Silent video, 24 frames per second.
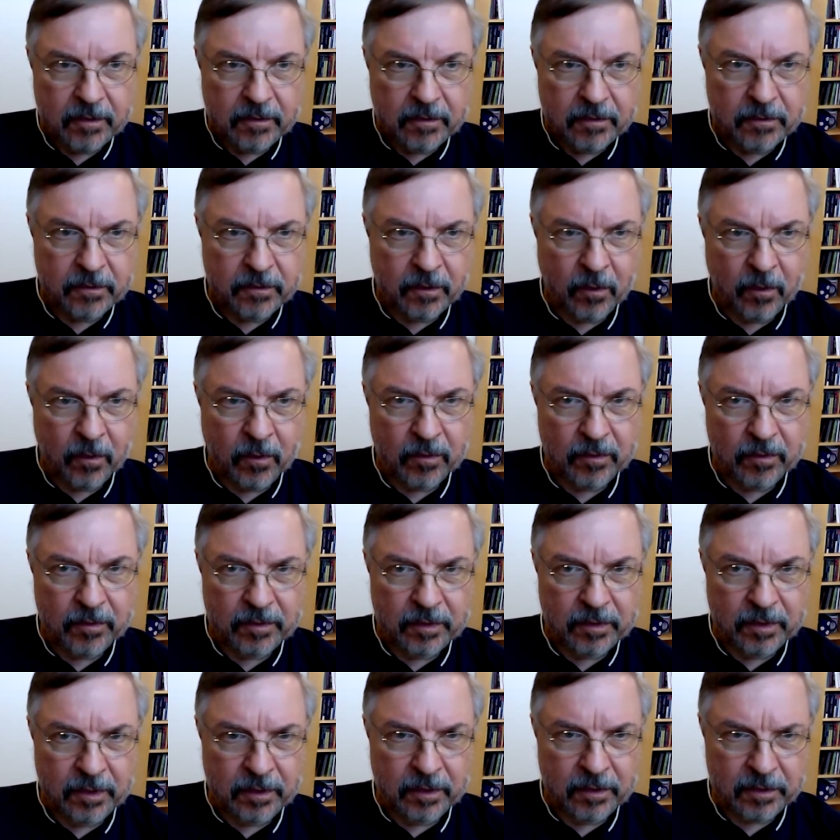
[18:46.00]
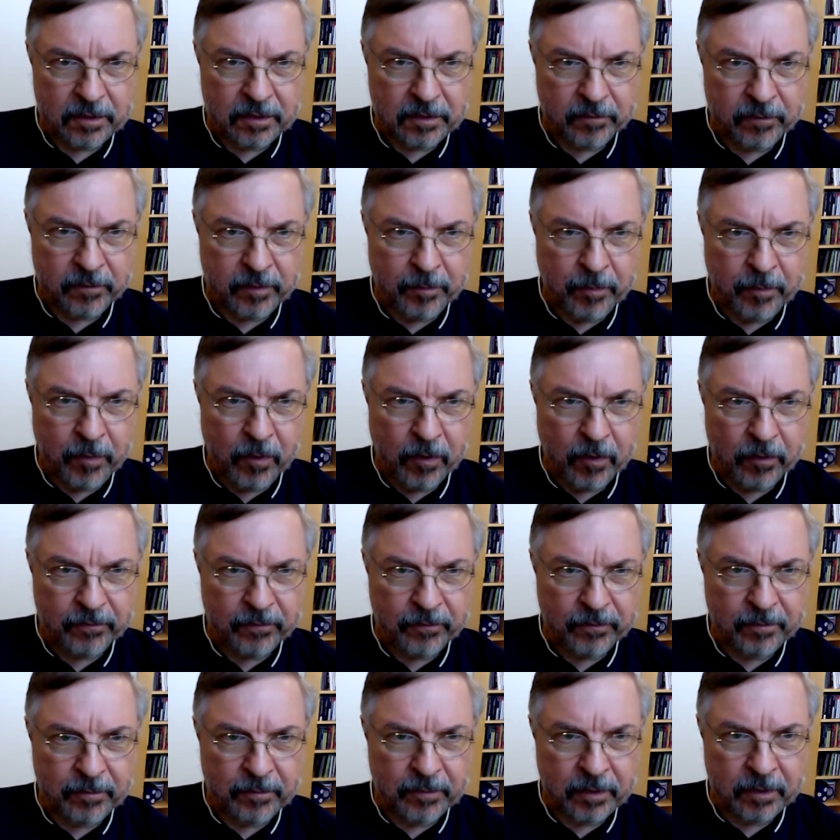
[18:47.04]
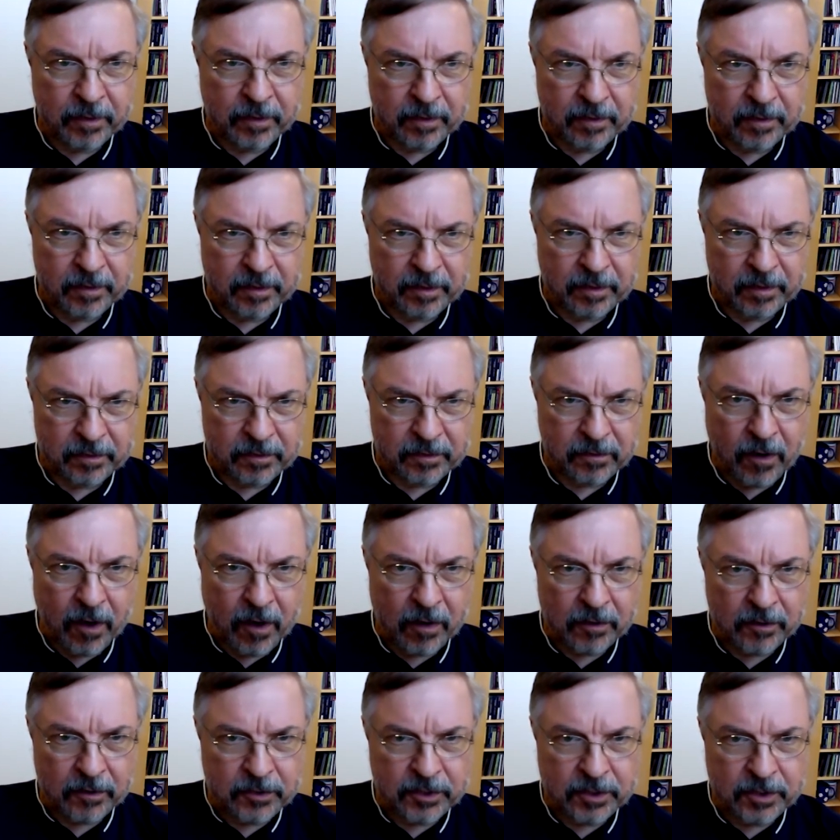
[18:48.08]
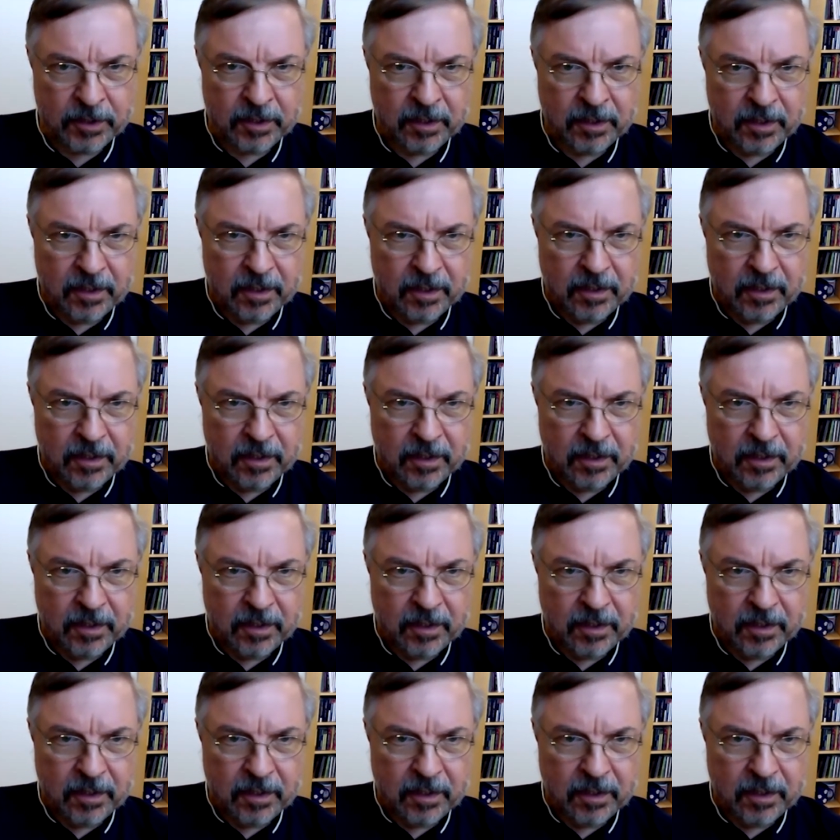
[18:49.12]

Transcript: So here's the report from the histology.